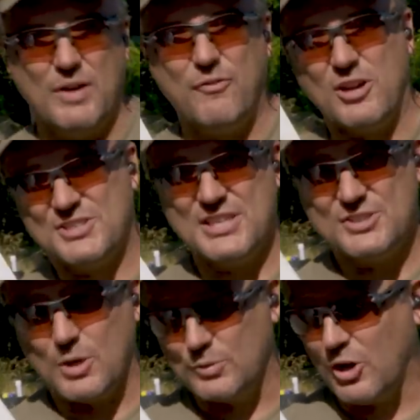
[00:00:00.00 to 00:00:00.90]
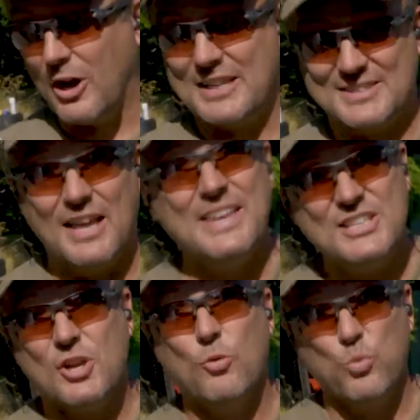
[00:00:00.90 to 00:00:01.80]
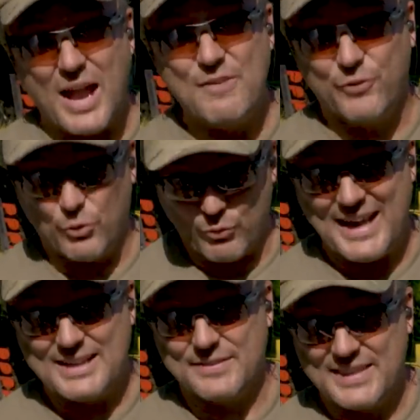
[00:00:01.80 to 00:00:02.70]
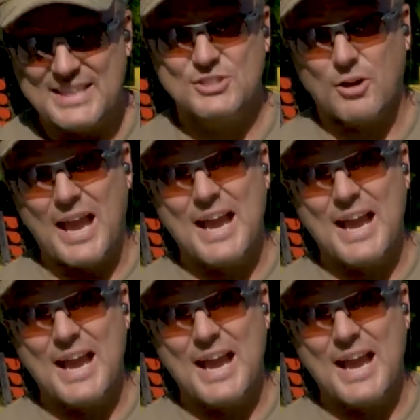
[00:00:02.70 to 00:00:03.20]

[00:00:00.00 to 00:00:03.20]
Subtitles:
one of our C-zone targets. Now these are rifle rated. These are